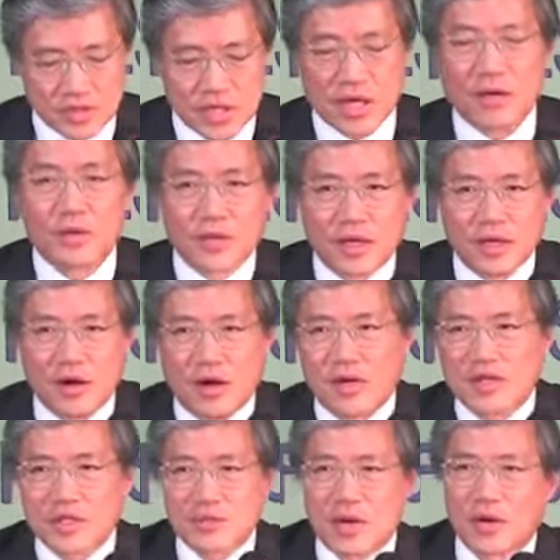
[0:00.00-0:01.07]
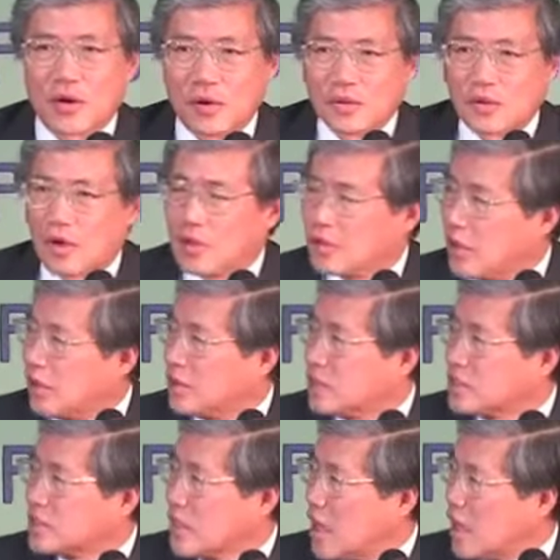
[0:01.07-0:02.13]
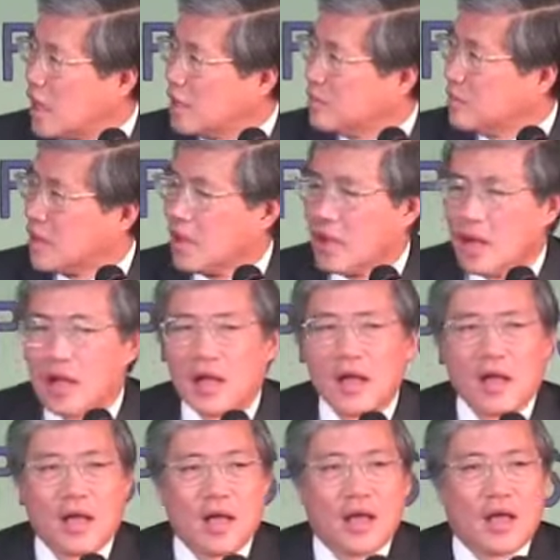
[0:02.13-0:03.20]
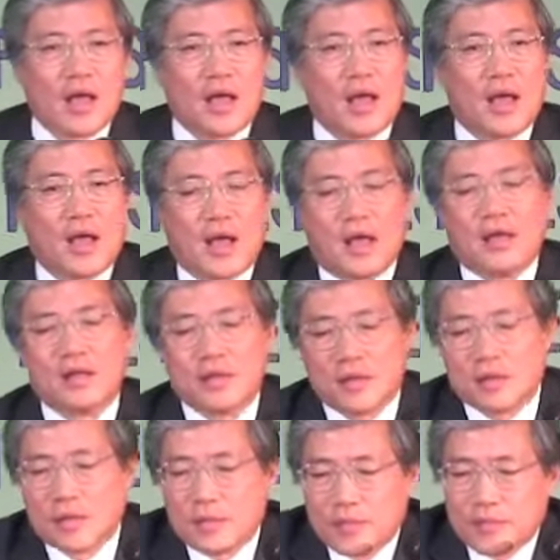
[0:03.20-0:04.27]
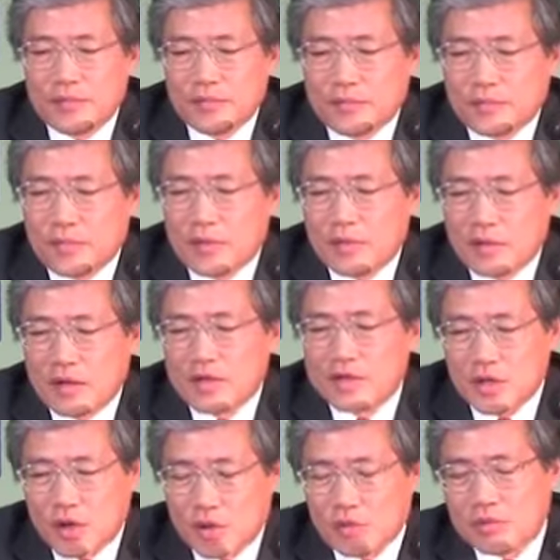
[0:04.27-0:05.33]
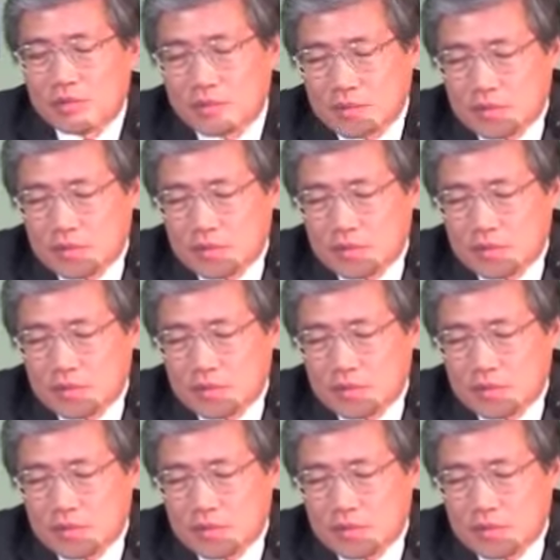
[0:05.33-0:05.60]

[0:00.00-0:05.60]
chuggled along, struggled all this time. And so